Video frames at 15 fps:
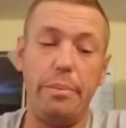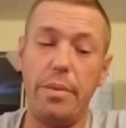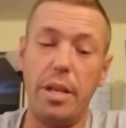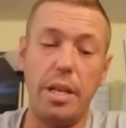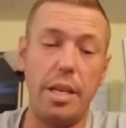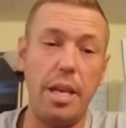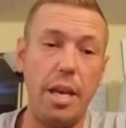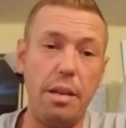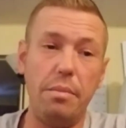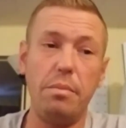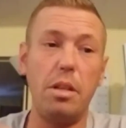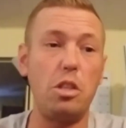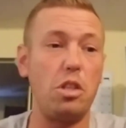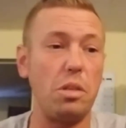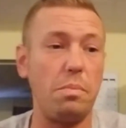And again,
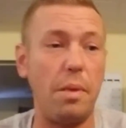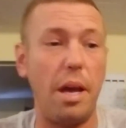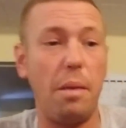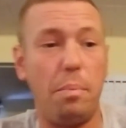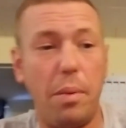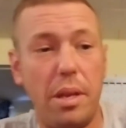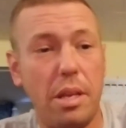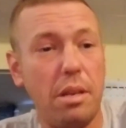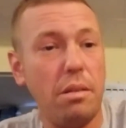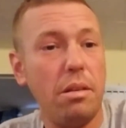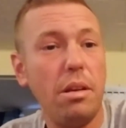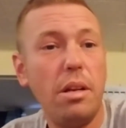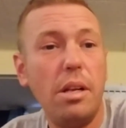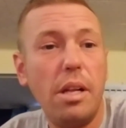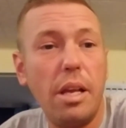it's just my opinion.
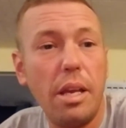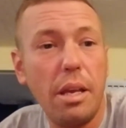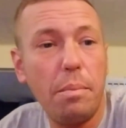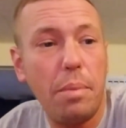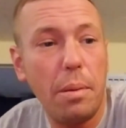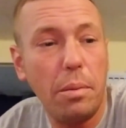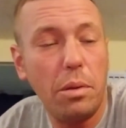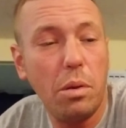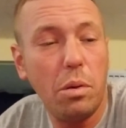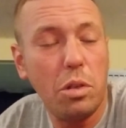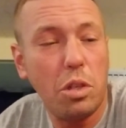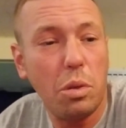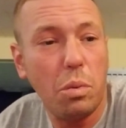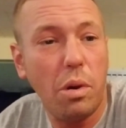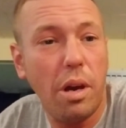People do
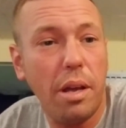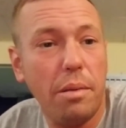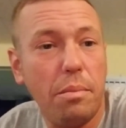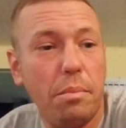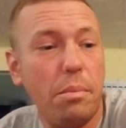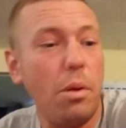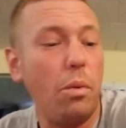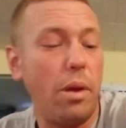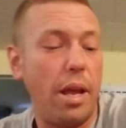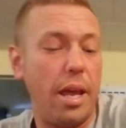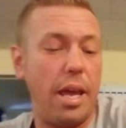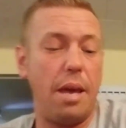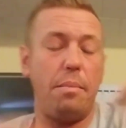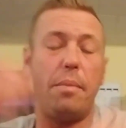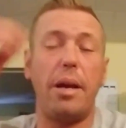what you want. But when I
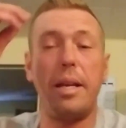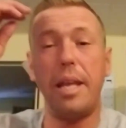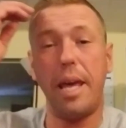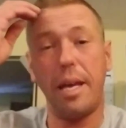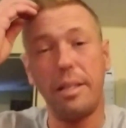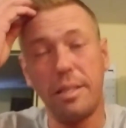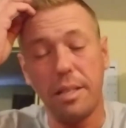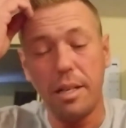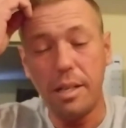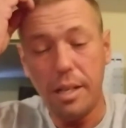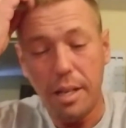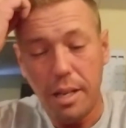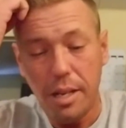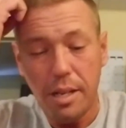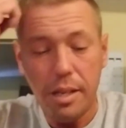had my dad's
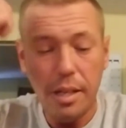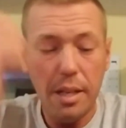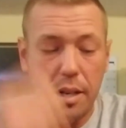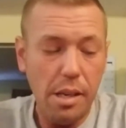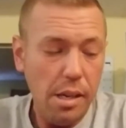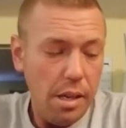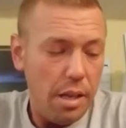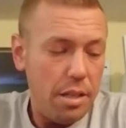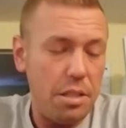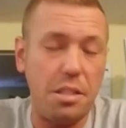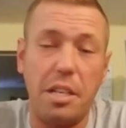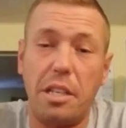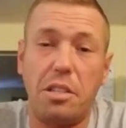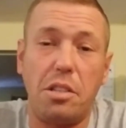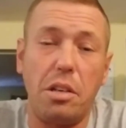
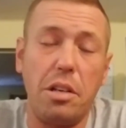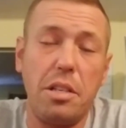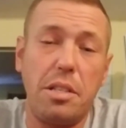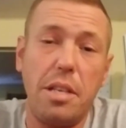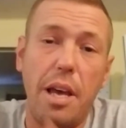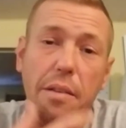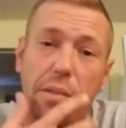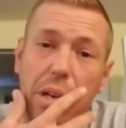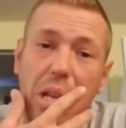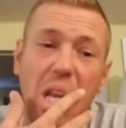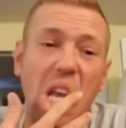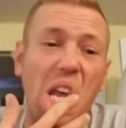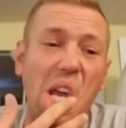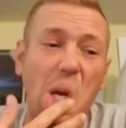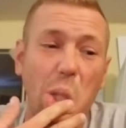637,
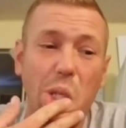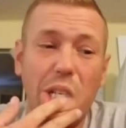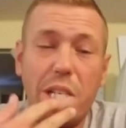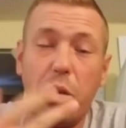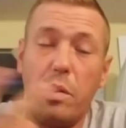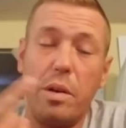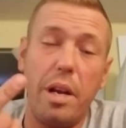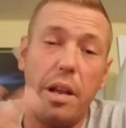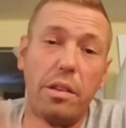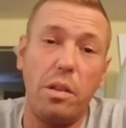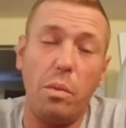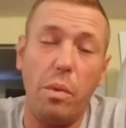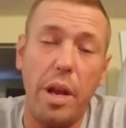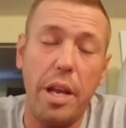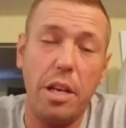and we were shooting it at the
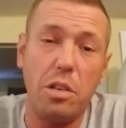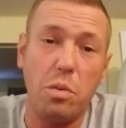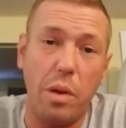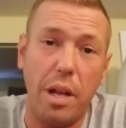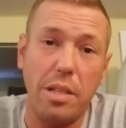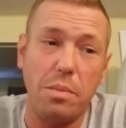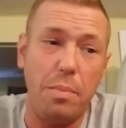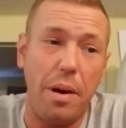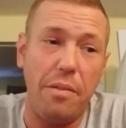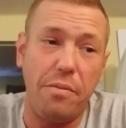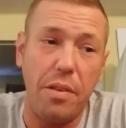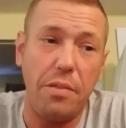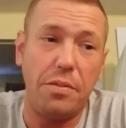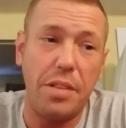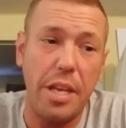range when I was about
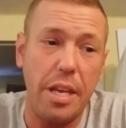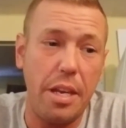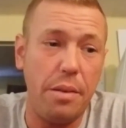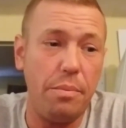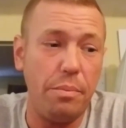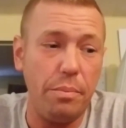15,